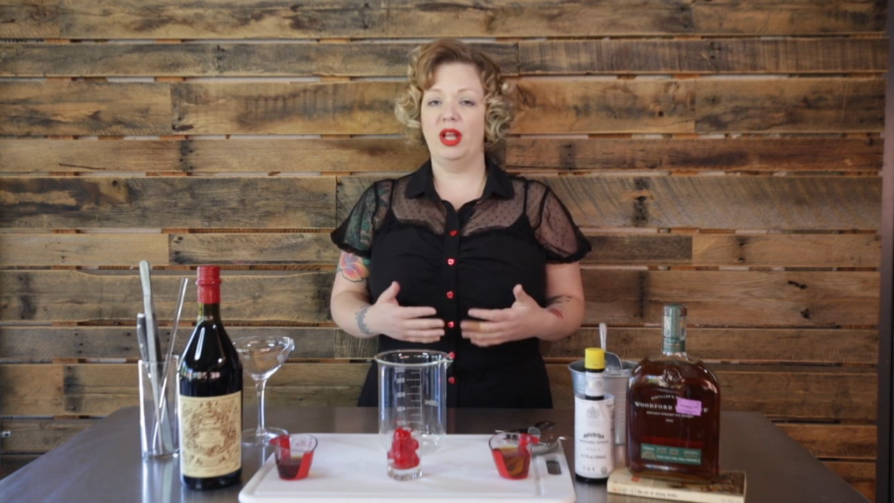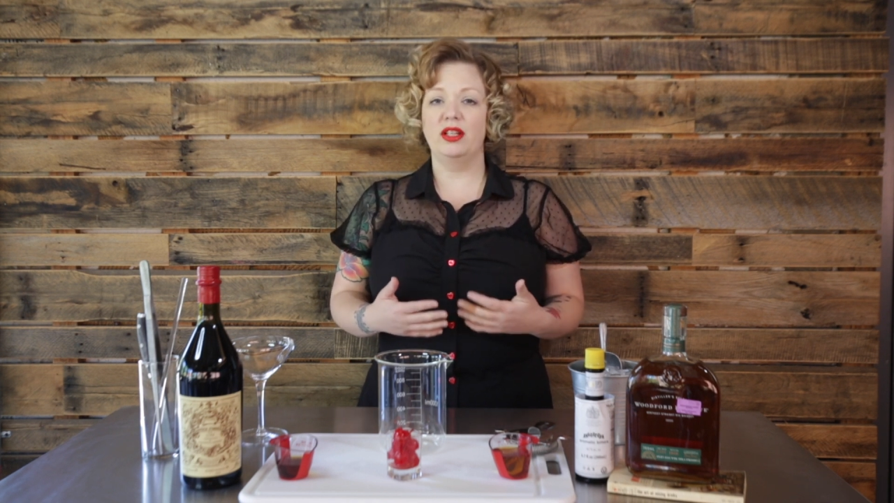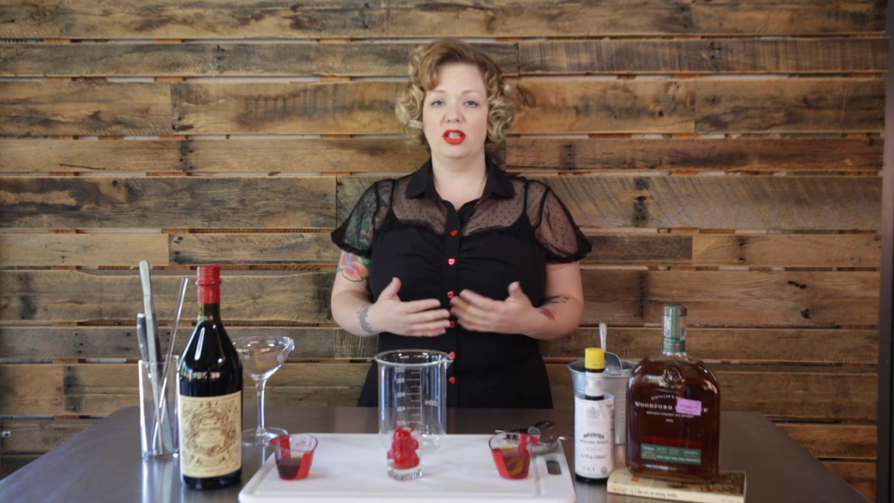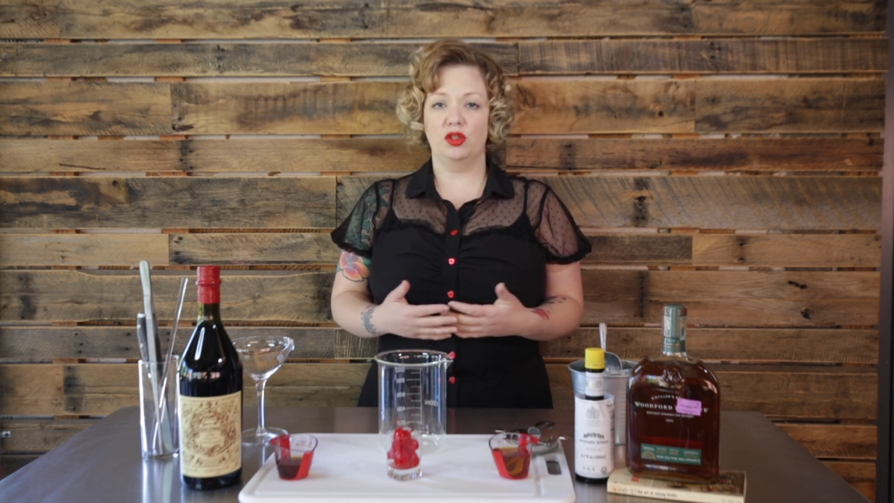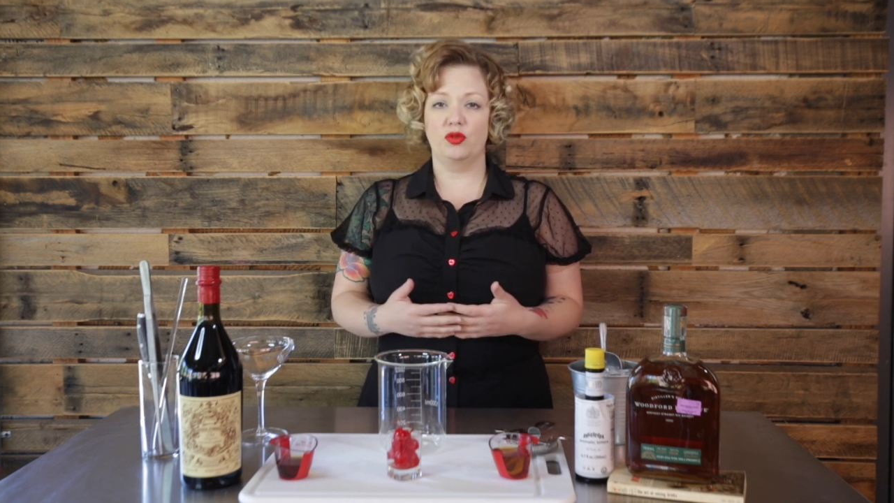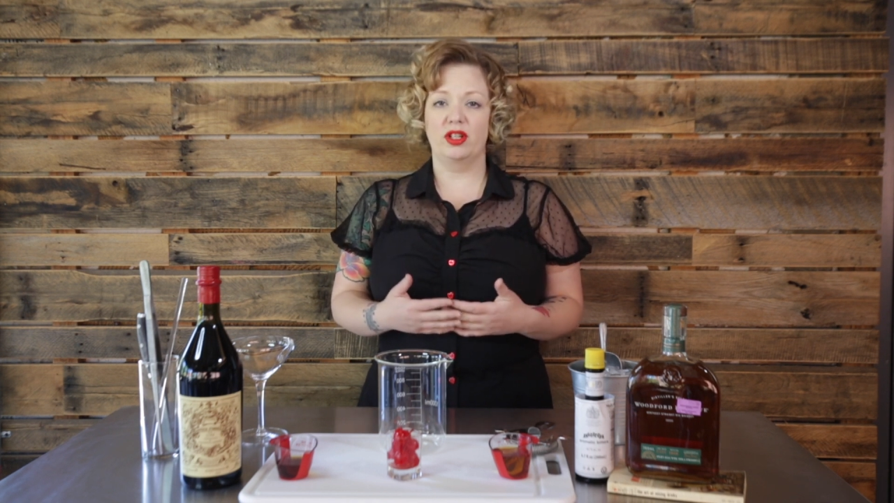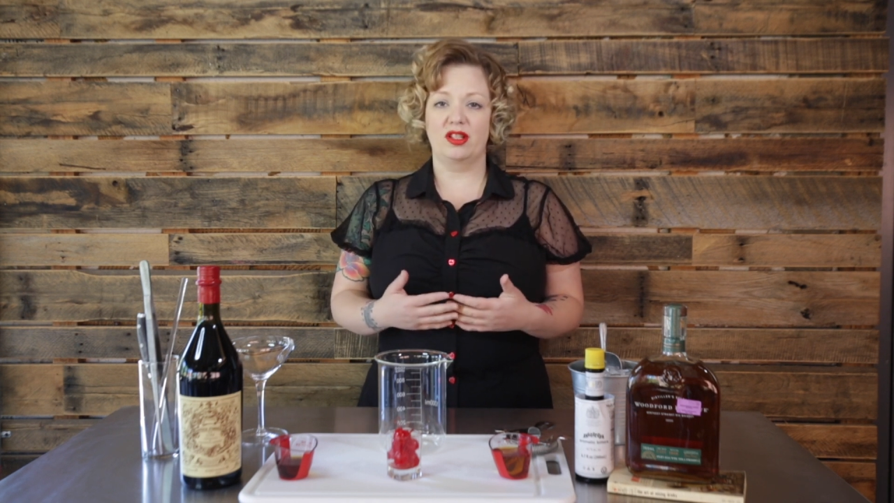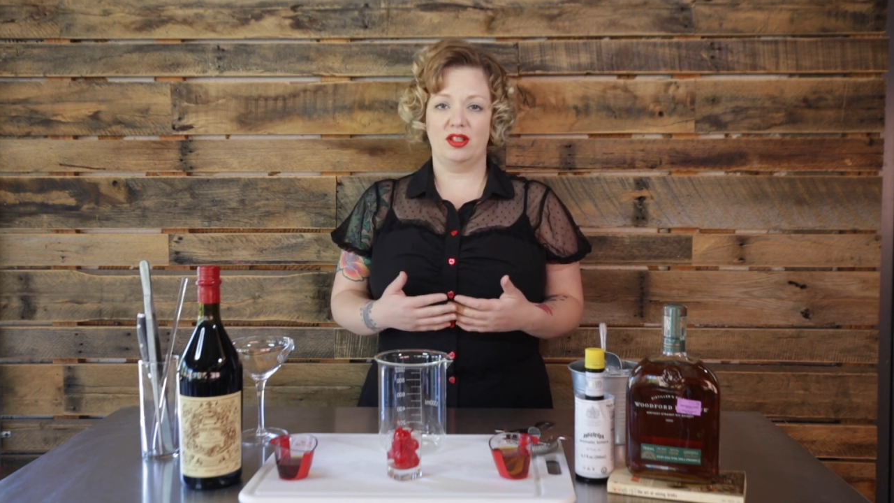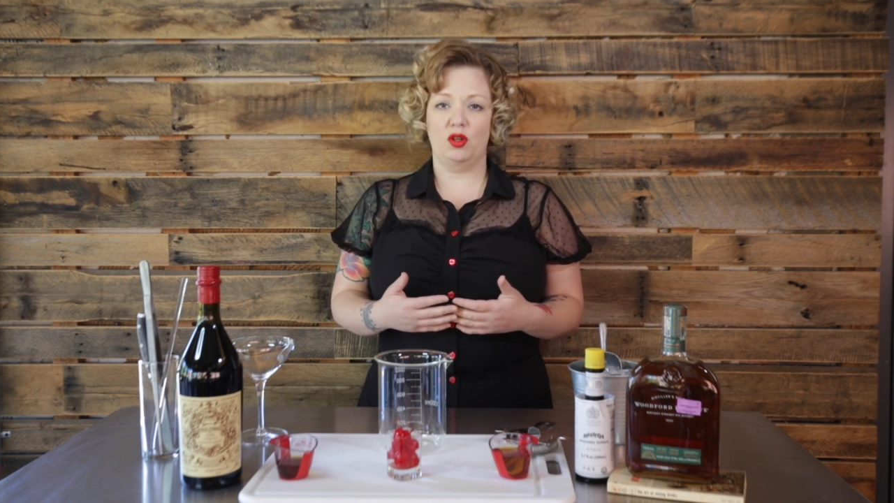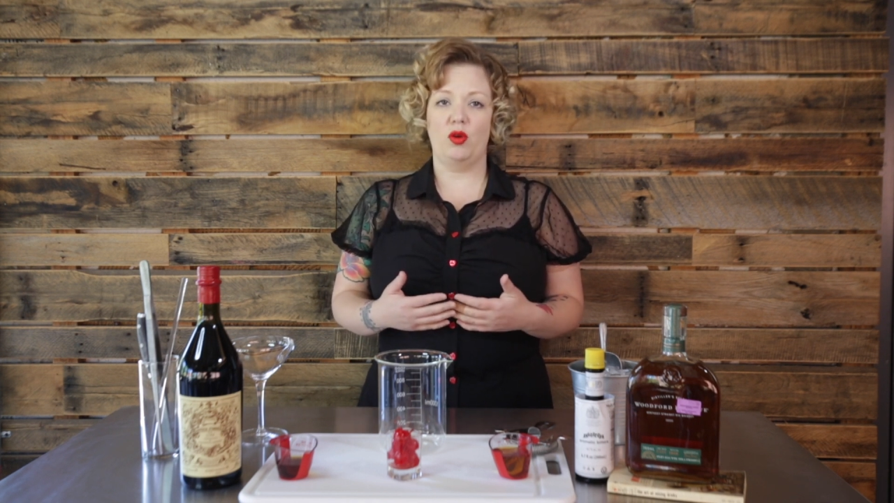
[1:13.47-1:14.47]
blending
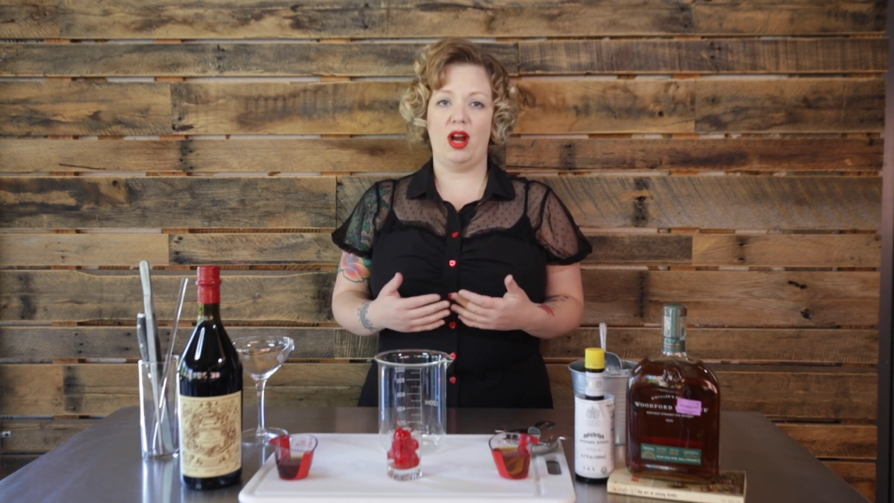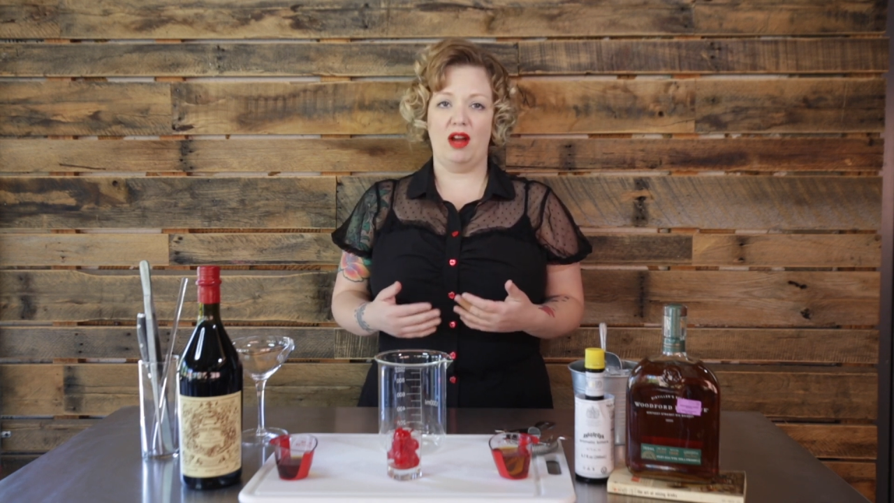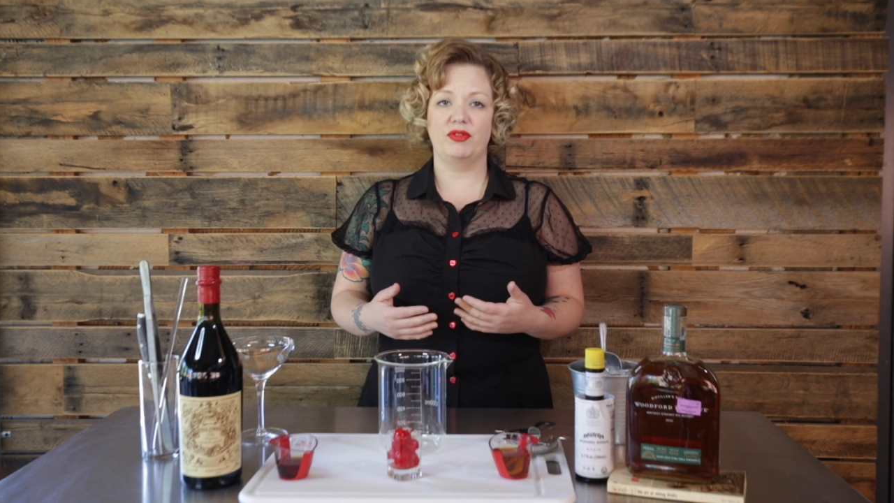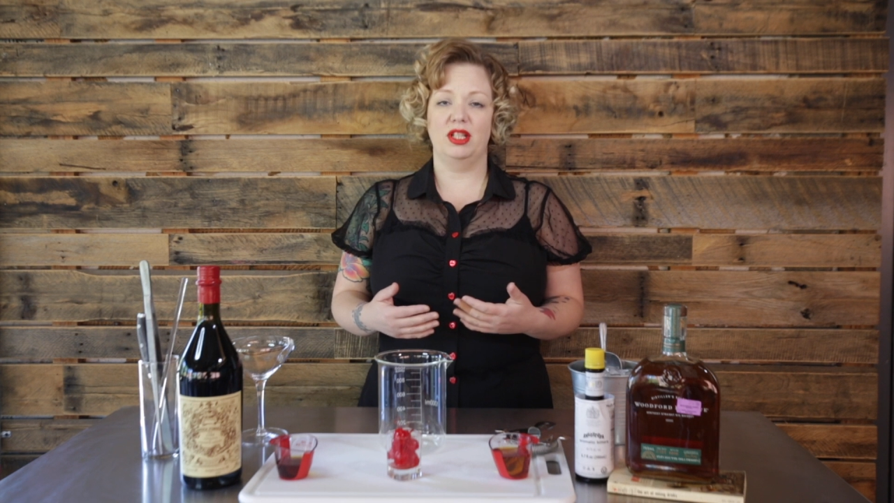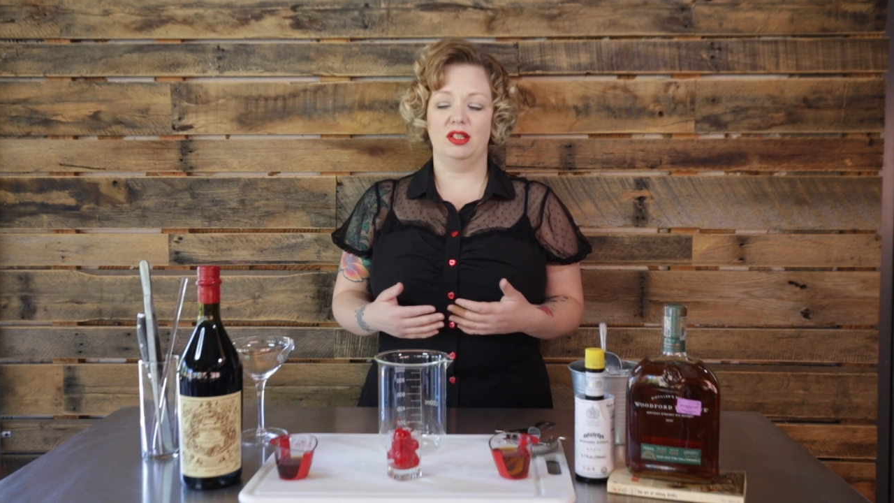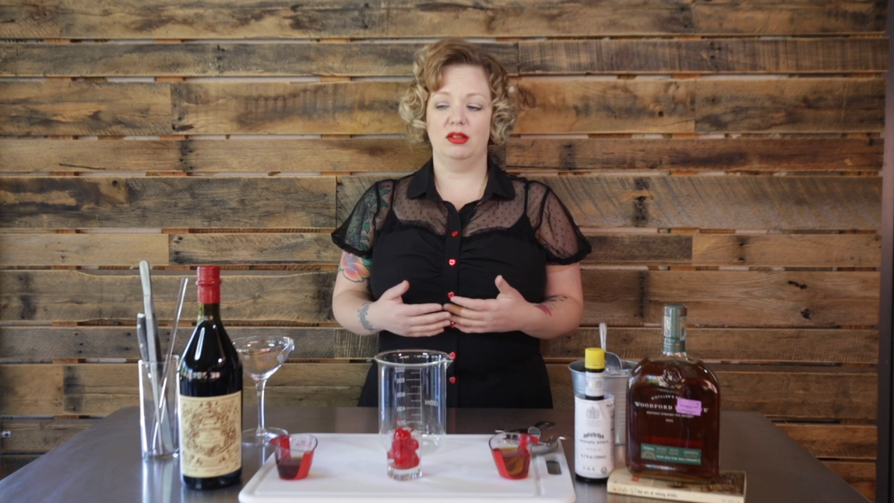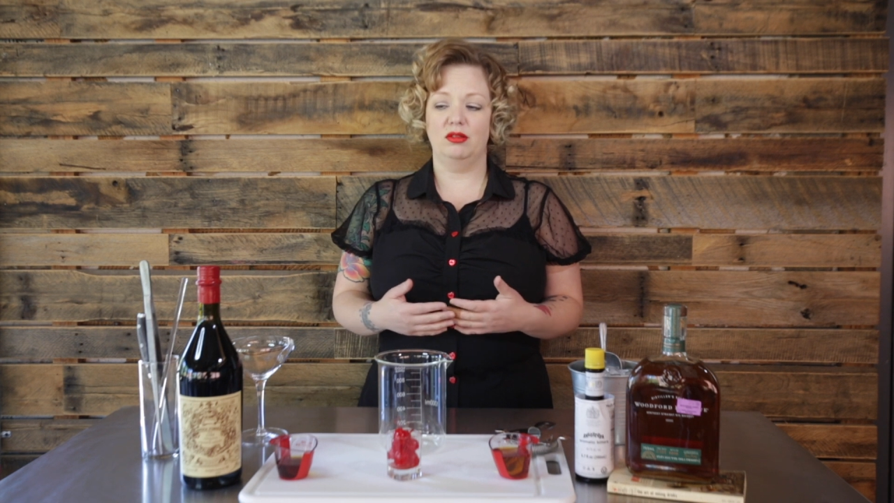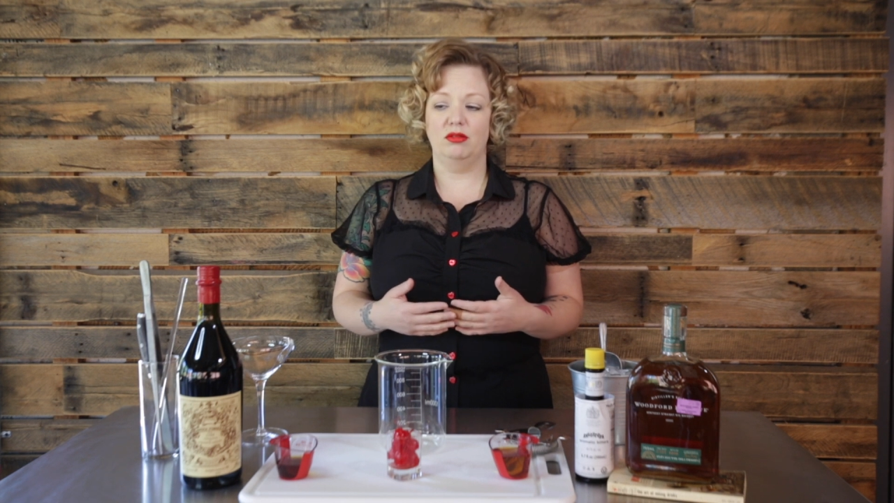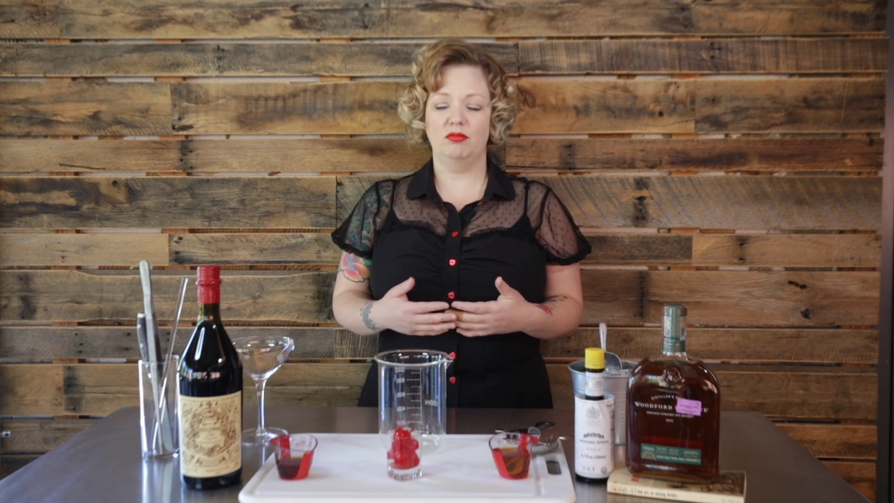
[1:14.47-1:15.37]
drinks and crafting